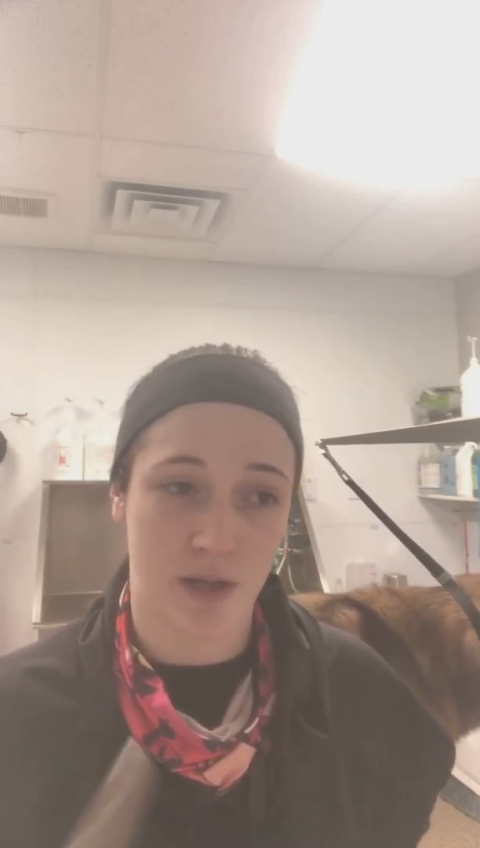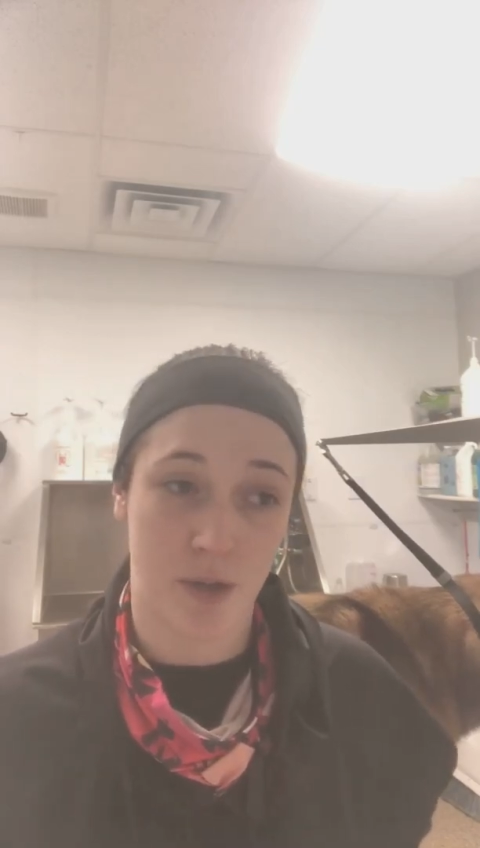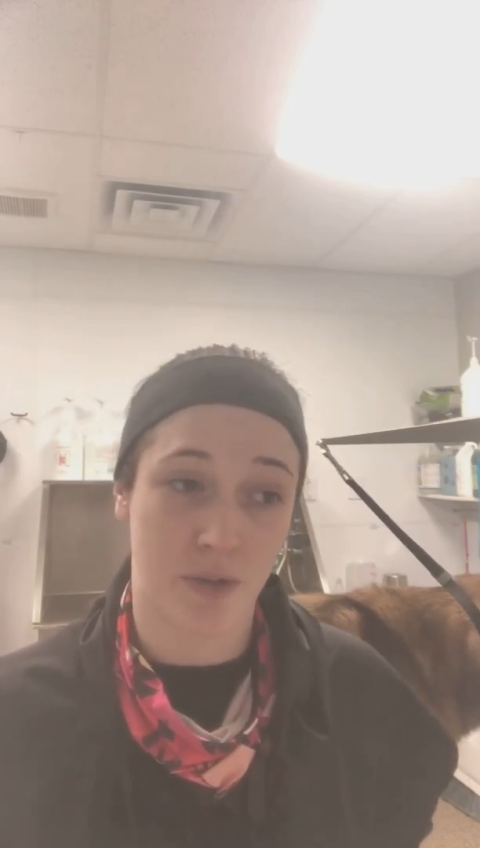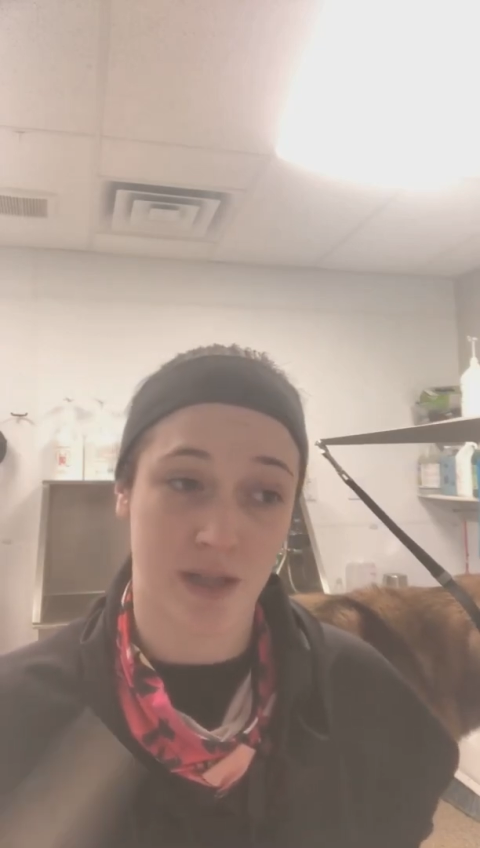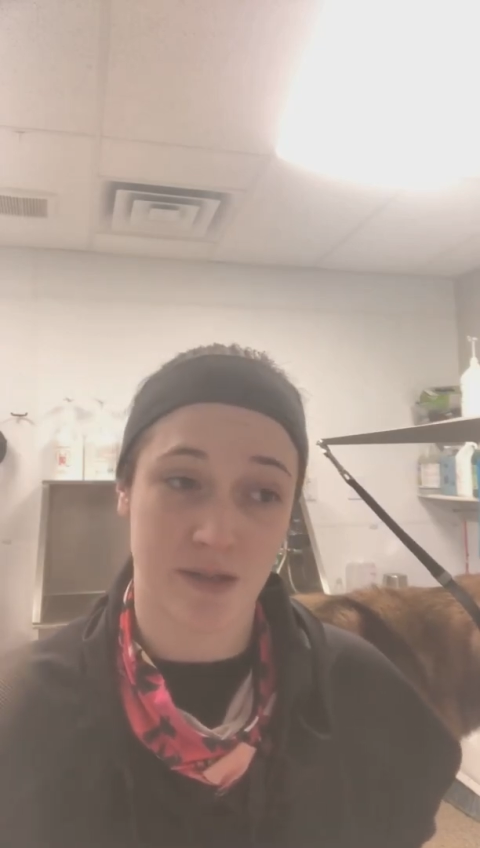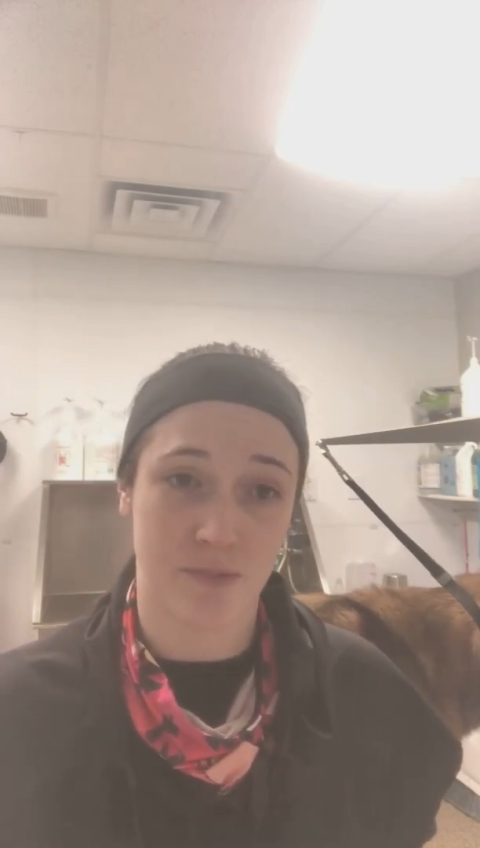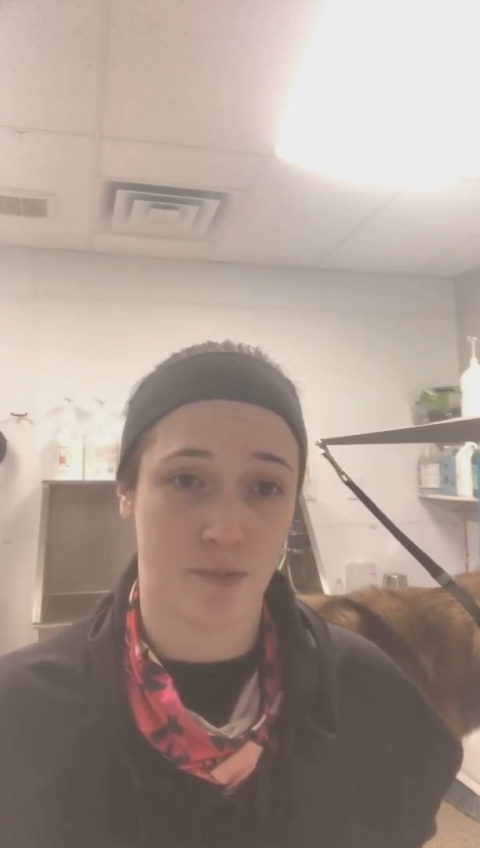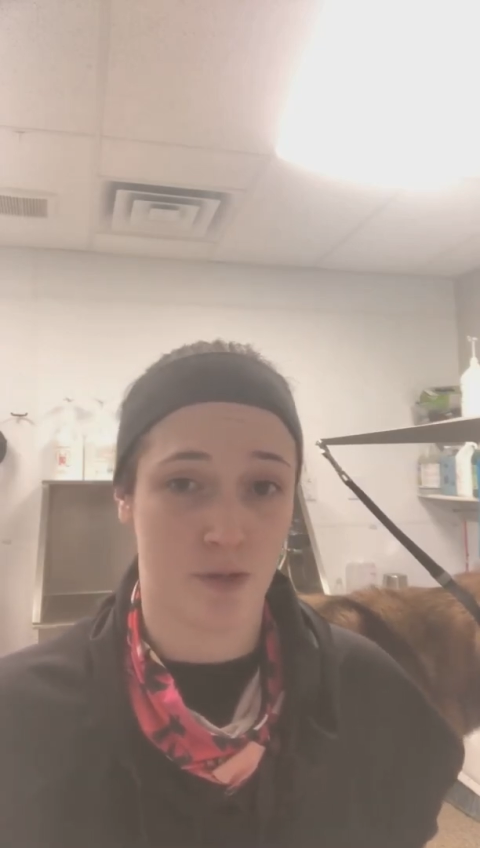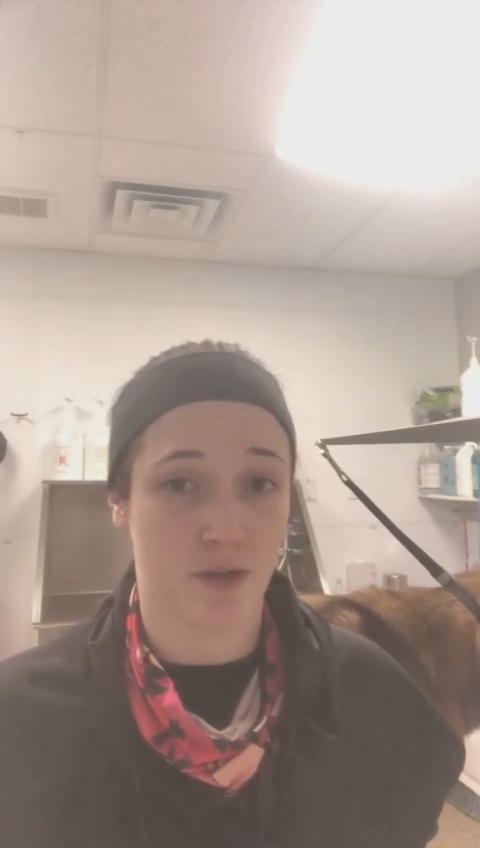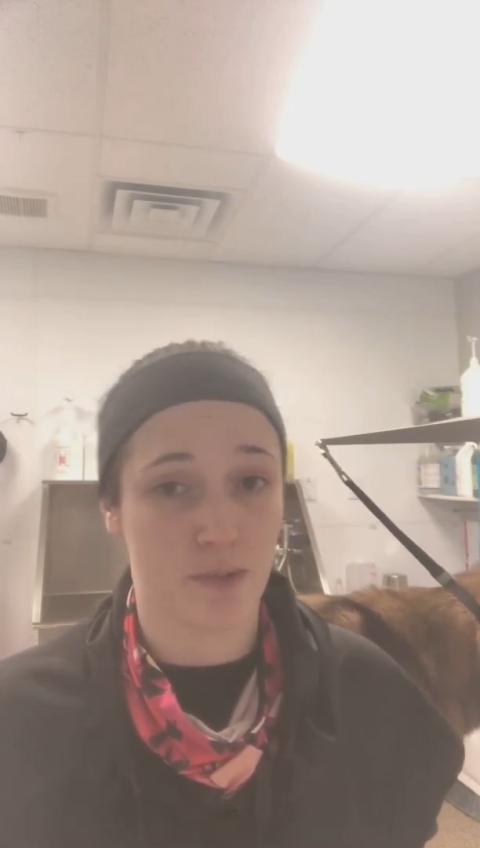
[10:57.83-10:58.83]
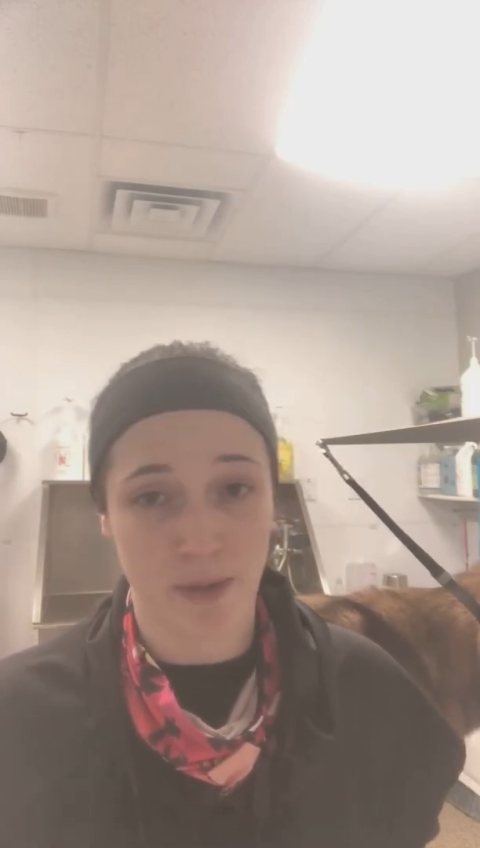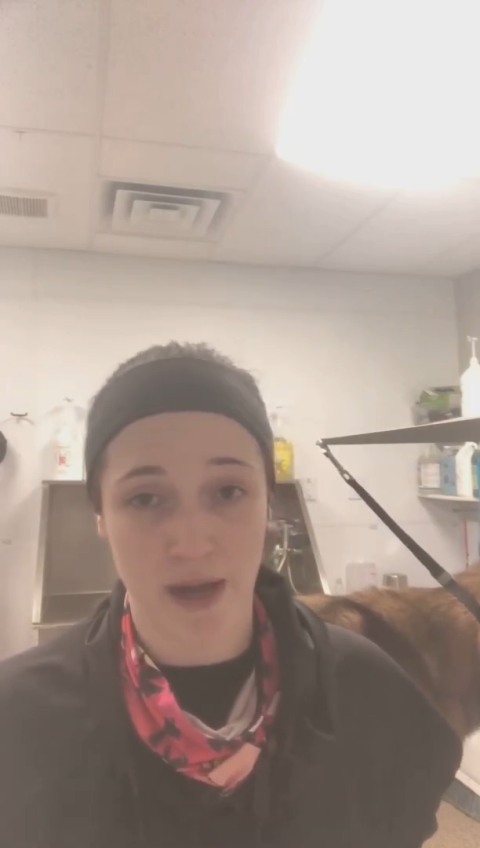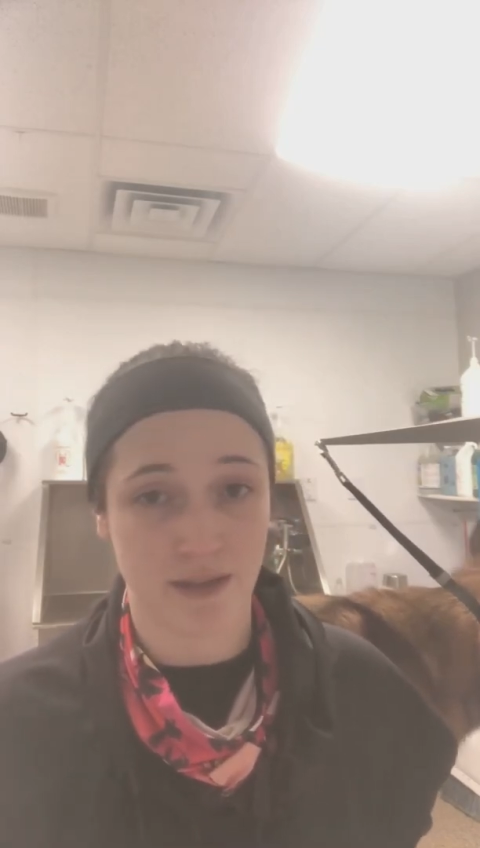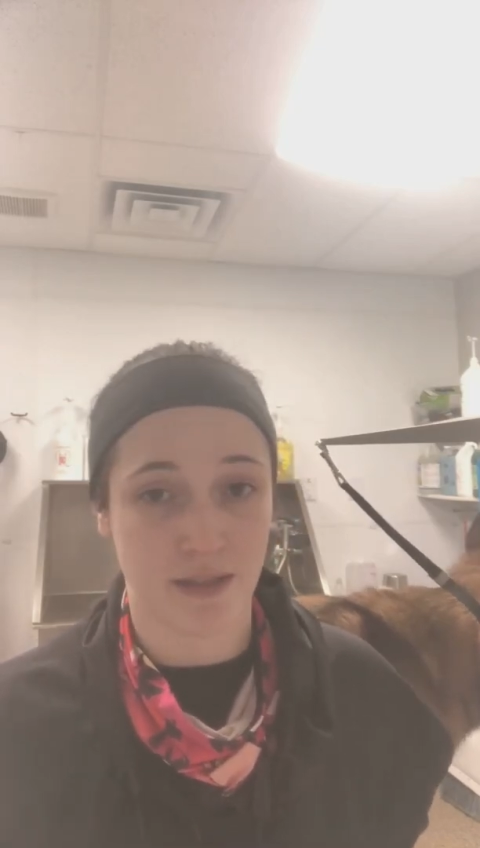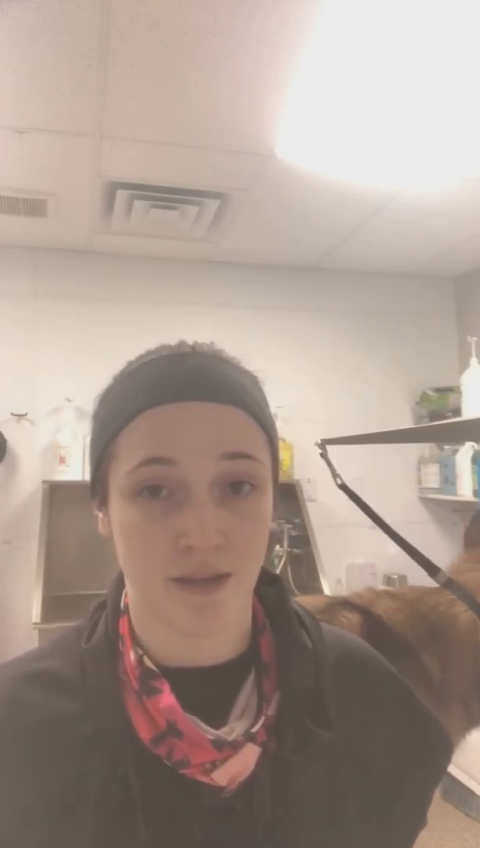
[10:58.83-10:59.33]
coat that's real
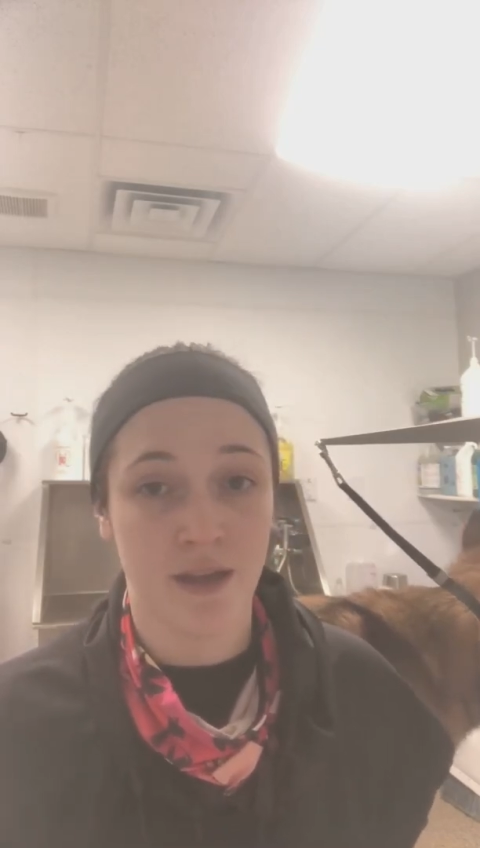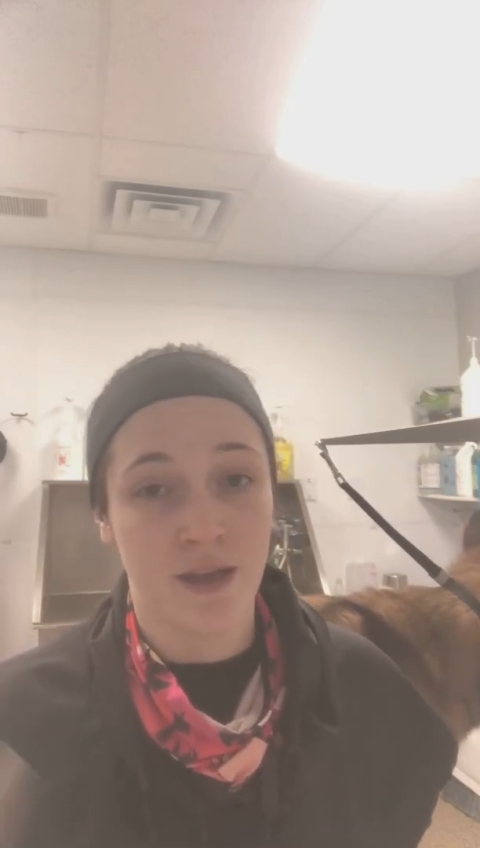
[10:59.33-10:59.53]
compacted.